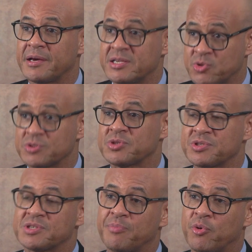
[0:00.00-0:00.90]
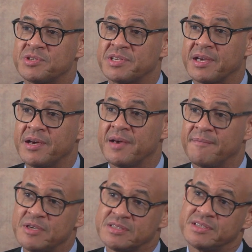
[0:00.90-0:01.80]
is also supporting
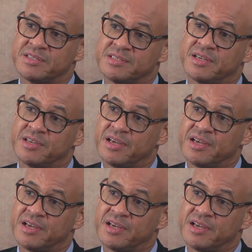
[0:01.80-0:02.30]
businesses that